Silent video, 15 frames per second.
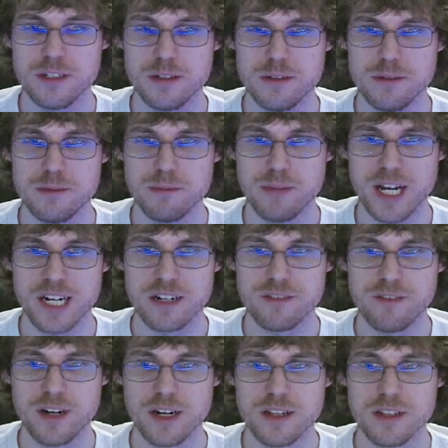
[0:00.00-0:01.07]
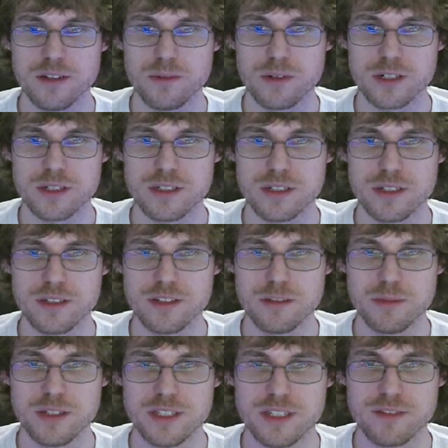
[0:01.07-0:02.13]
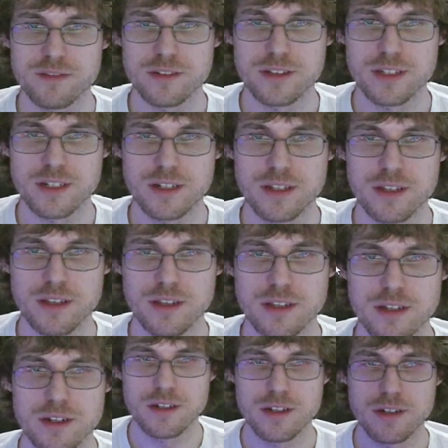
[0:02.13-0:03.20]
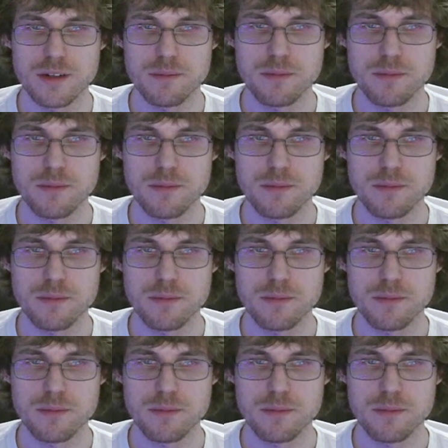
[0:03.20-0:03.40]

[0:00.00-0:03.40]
magnifier that works a little bit differently than